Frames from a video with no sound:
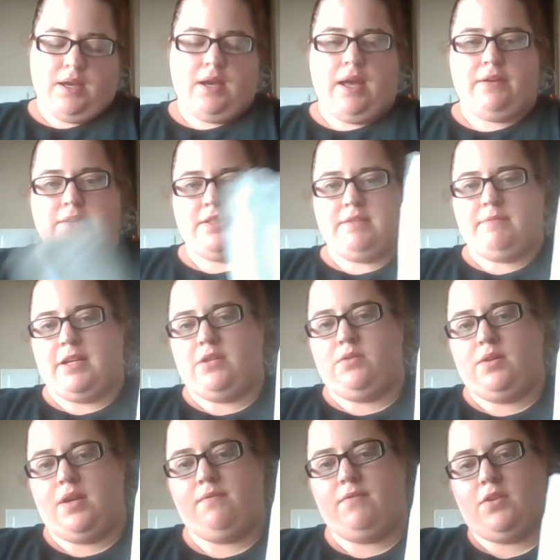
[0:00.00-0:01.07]
Every time I do
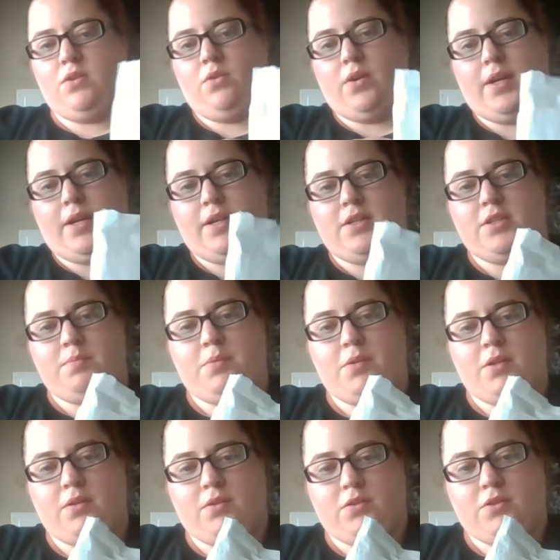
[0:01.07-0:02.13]
an inventory, I just put
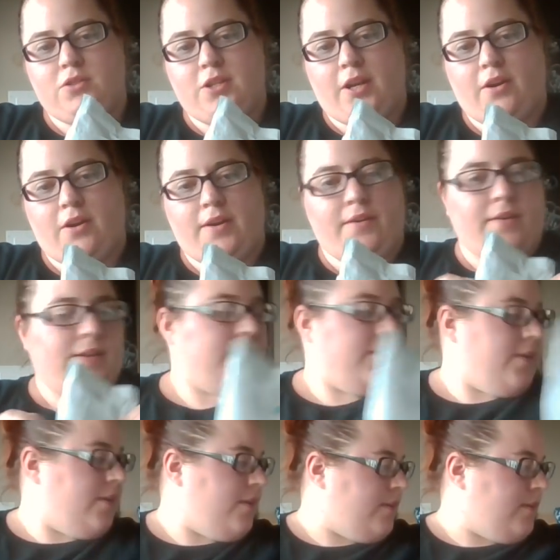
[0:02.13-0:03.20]
a little check on it right there.